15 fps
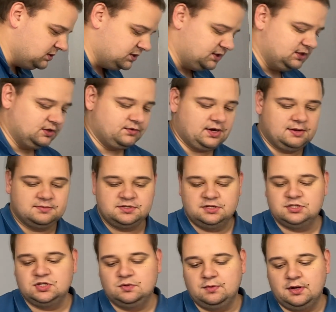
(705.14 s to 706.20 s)
kilograms
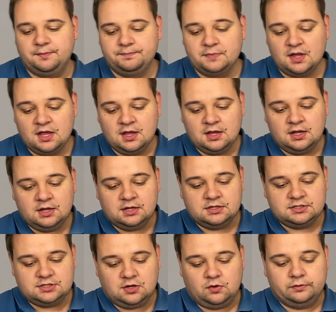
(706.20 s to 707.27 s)
and so on.
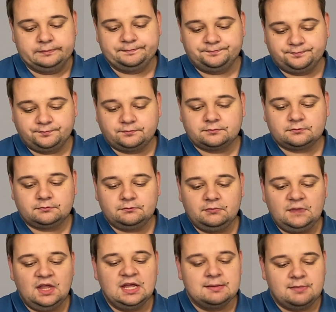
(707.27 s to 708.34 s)
So,
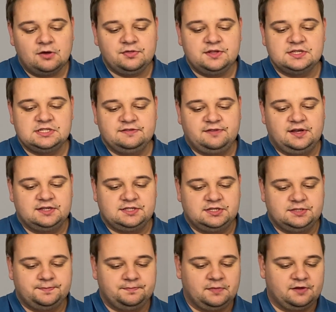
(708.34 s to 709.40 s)
about these
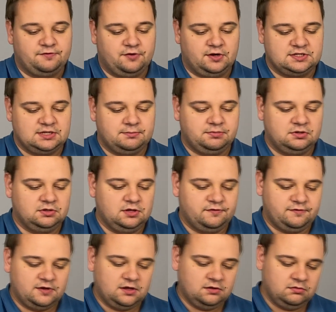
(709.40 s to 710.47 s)
devices. For example,
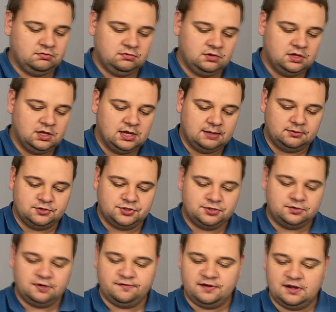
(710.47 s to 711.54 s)
I'm not
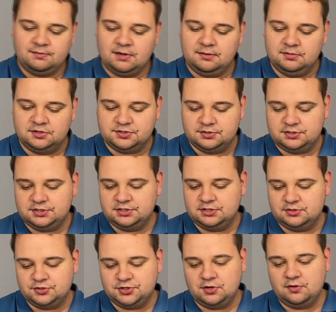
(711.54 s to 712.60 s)
sure if I'm able
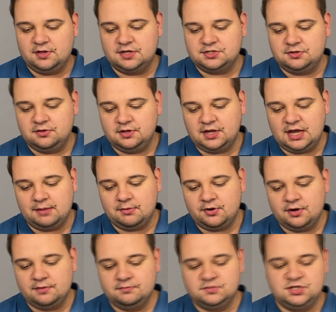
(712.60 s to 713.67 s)
to show that on the
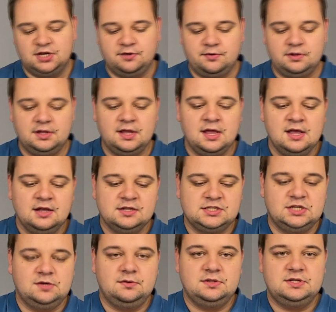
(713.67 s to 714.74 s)
camera generally.
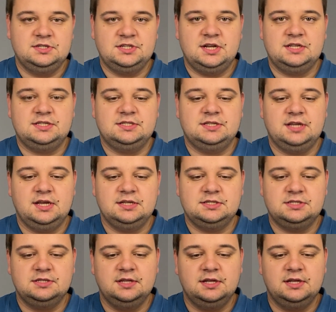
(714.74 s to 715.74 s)
So it does say